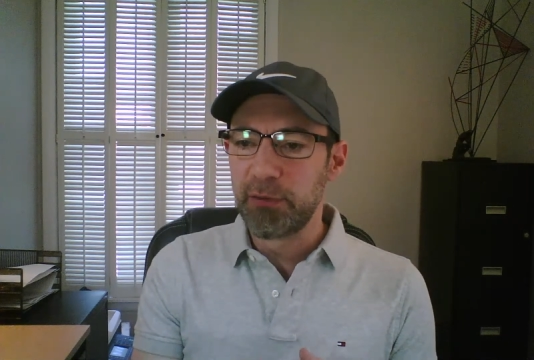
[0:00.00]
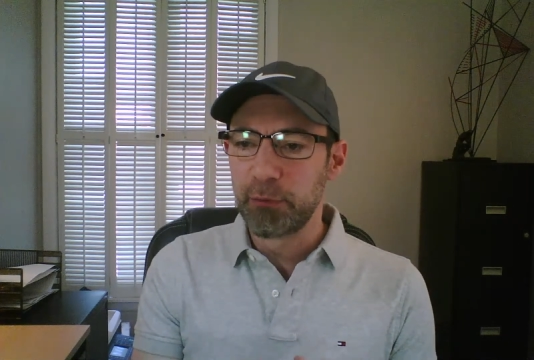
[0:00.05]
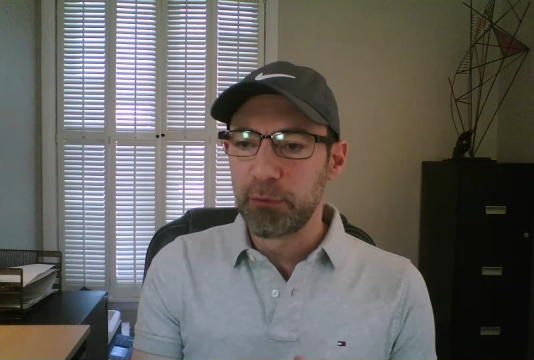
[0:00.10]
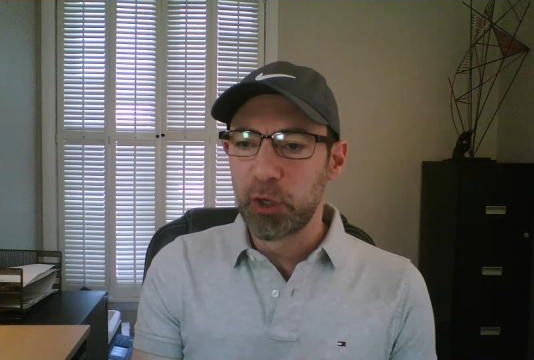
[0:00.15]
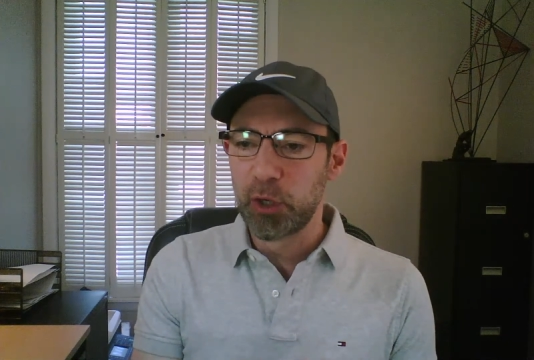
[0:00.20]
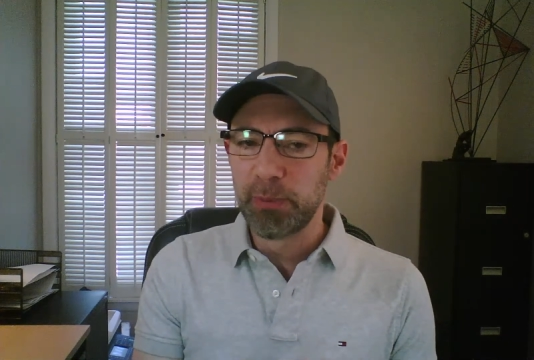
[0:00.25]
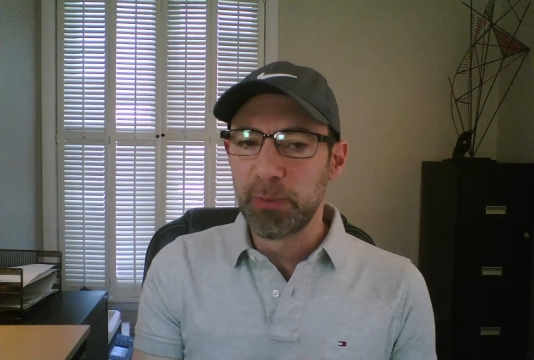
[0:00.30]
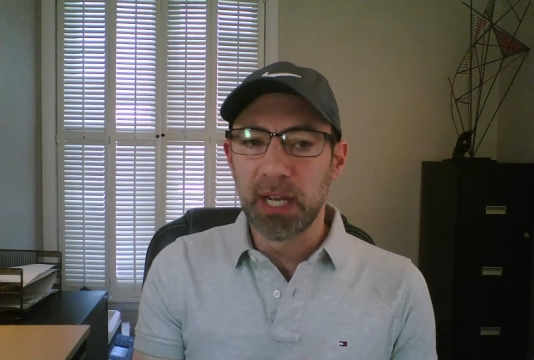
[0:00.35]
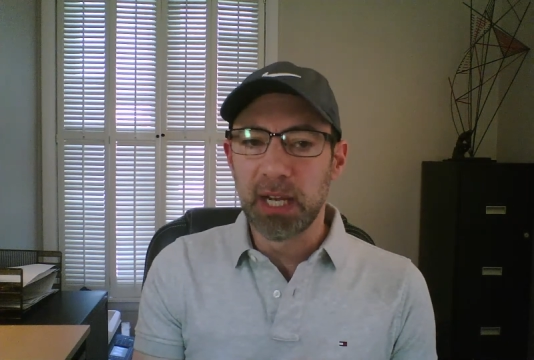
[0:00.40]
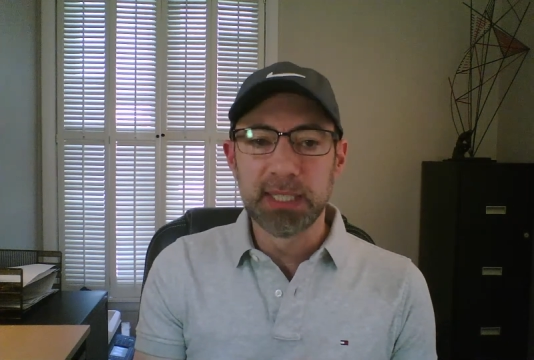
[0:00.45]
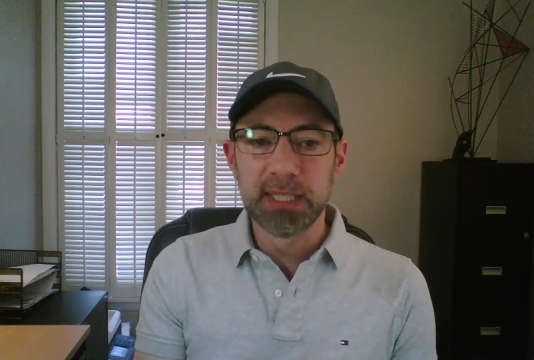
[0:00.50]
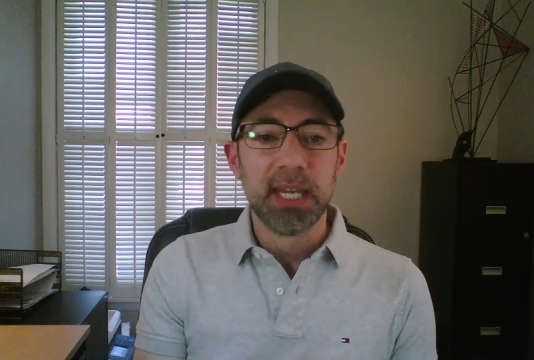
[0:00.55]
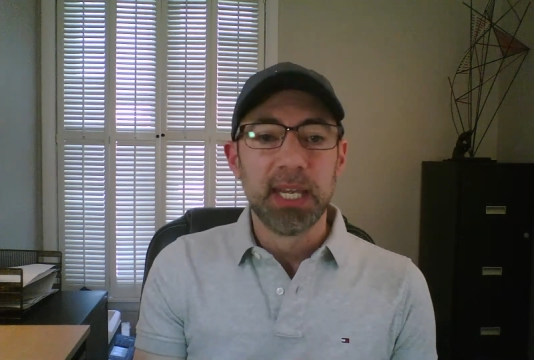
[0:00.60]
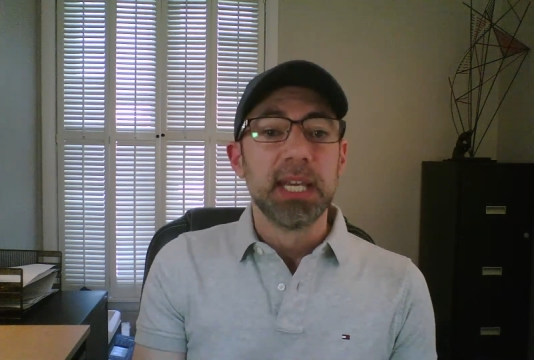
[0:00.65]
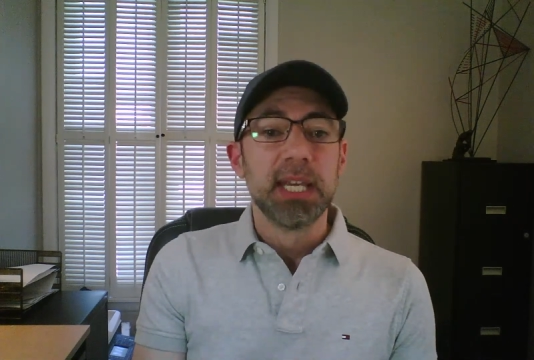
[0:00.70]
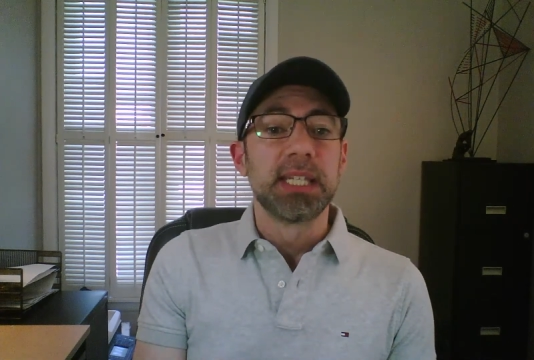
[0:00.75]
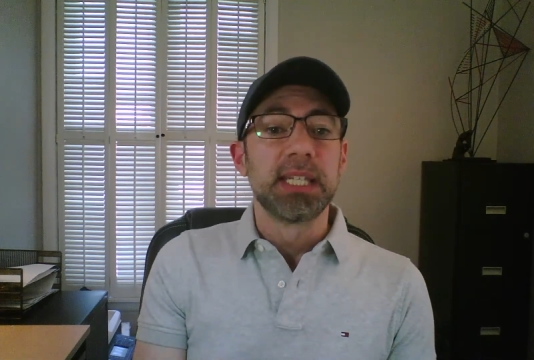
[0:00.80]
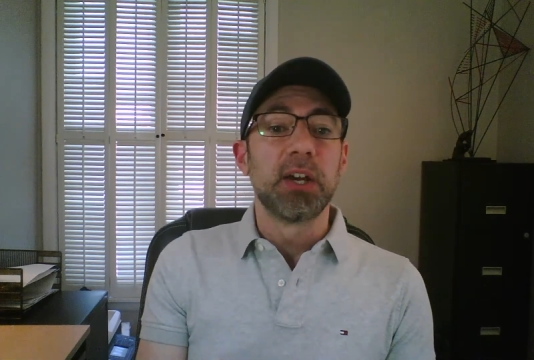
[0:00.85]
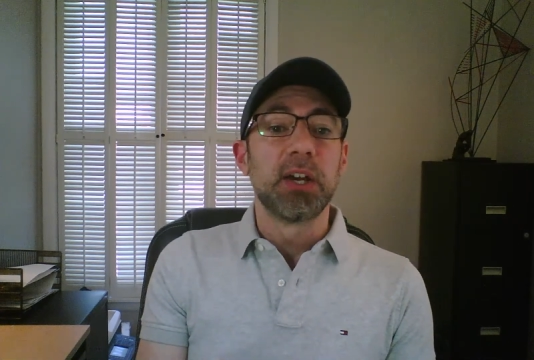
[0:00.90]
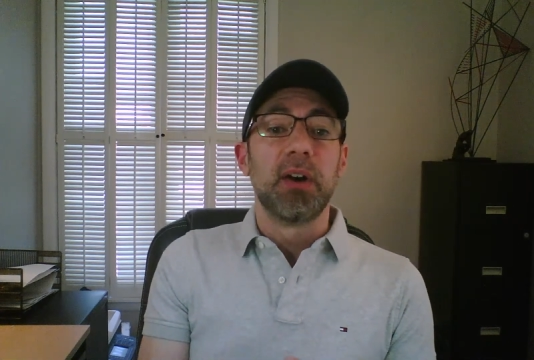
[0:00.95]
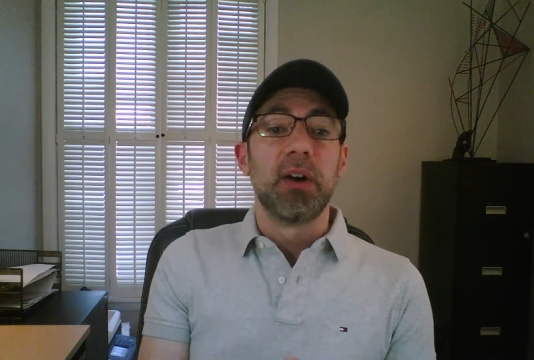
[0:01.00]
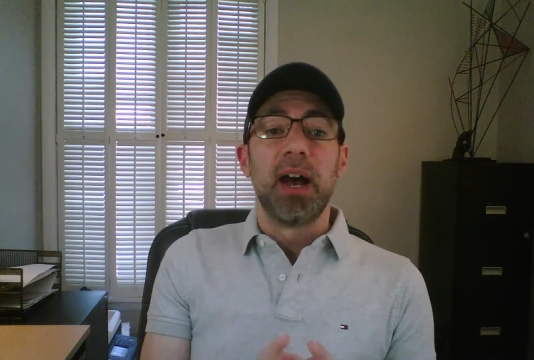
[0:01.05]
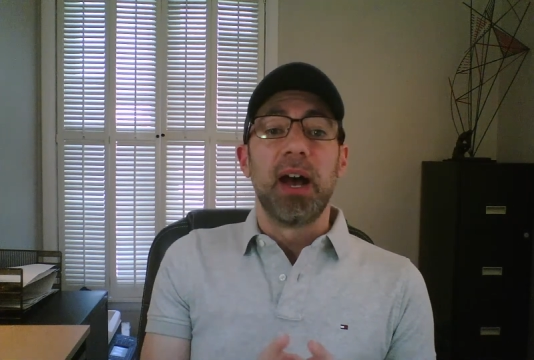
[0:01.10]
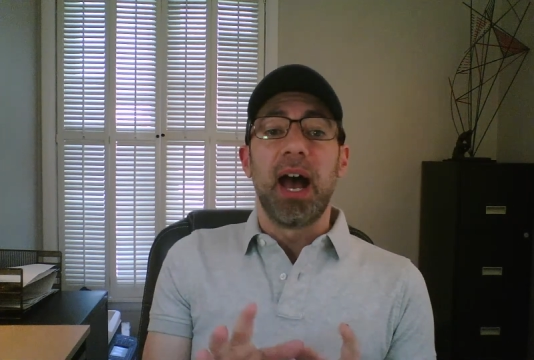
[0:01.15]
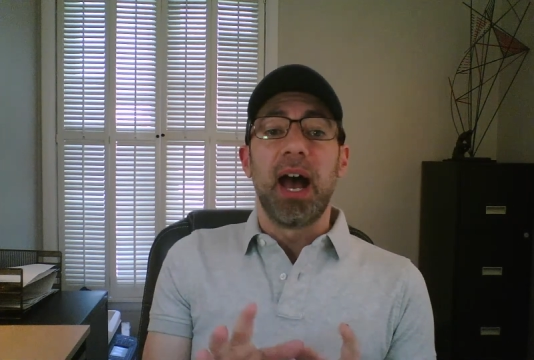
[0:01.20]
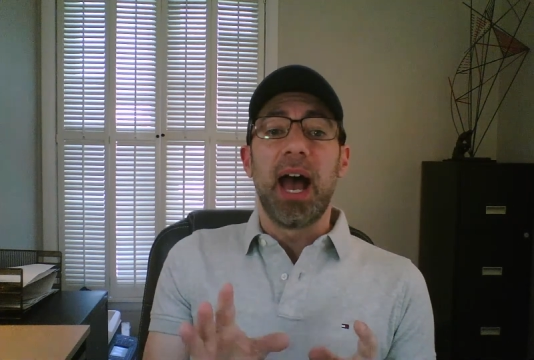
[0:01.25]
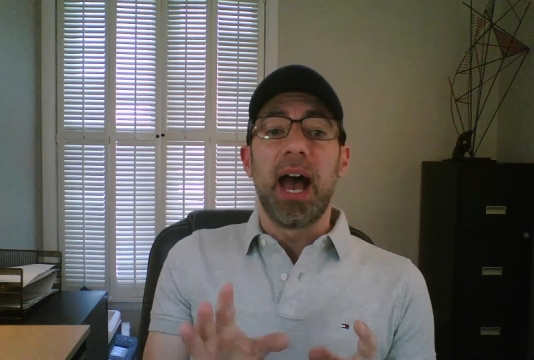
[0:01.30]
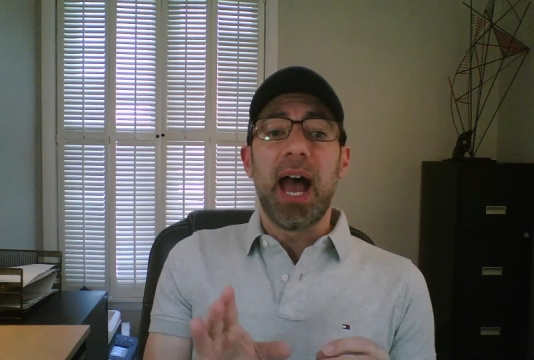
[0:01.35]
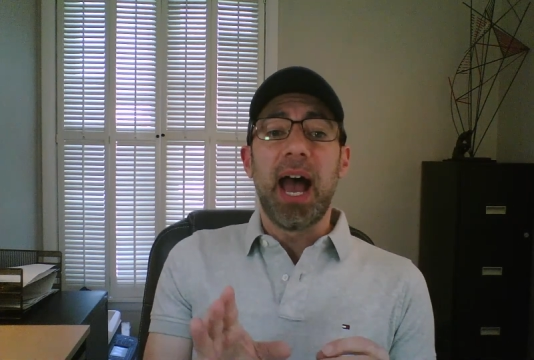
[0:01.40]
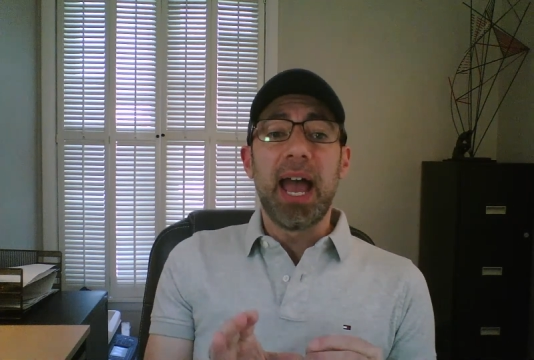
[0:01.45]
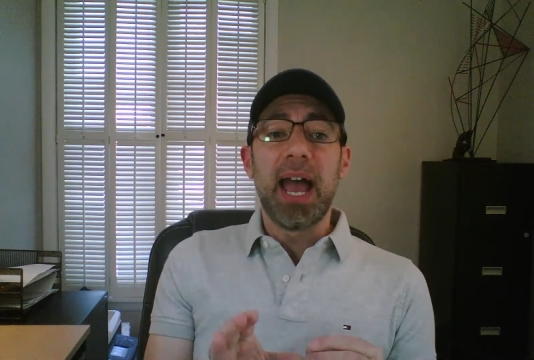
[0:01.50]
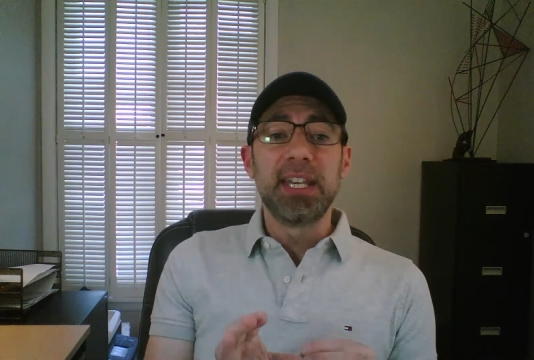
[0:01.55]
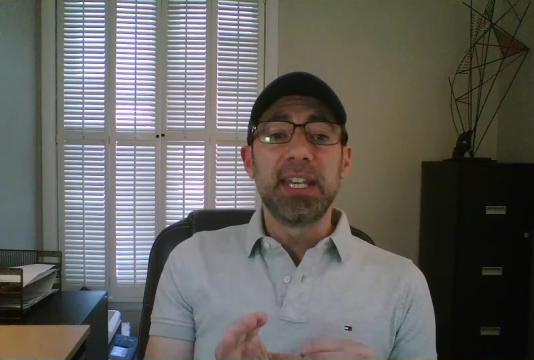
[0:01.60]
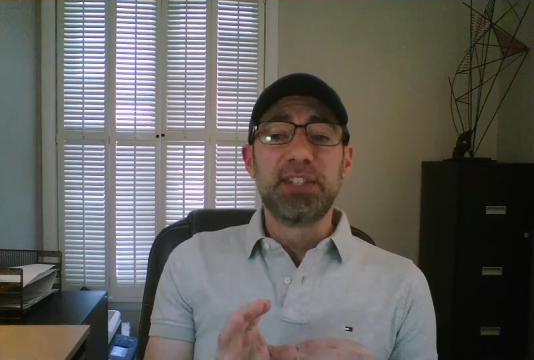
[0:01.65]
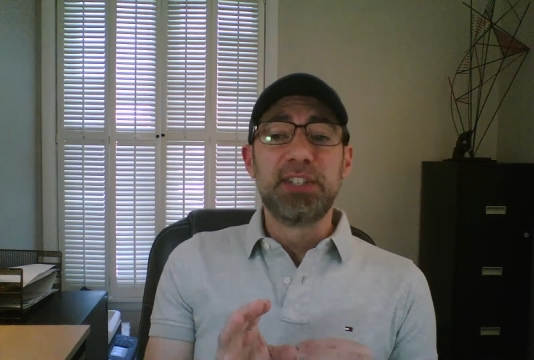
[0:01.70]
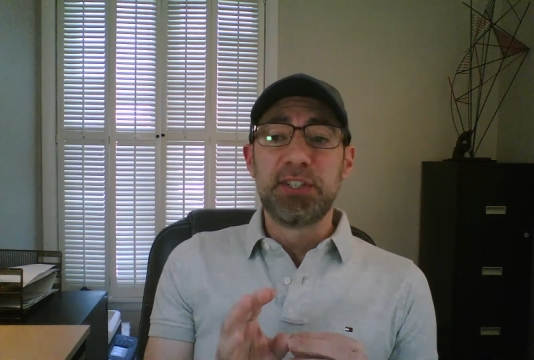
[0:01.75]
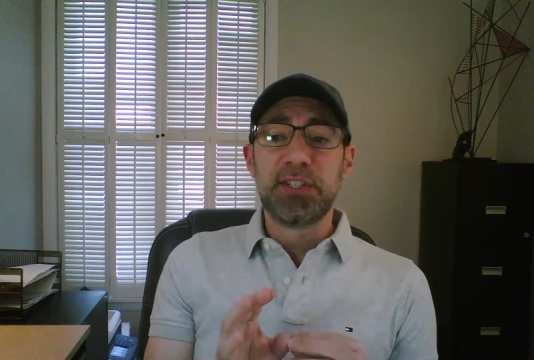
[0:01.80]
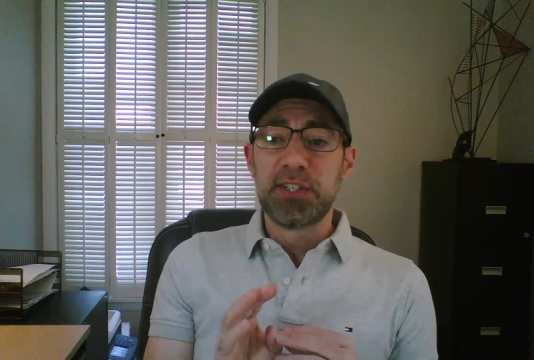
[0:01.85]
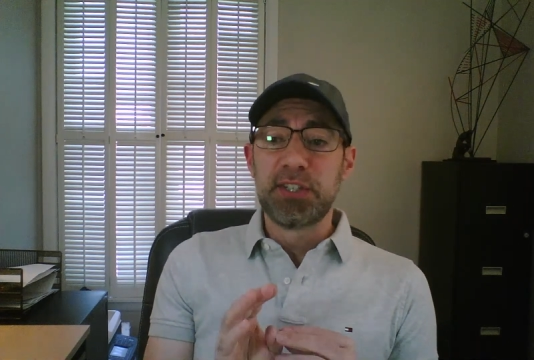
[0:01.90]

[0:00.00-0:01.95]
Roblox? So I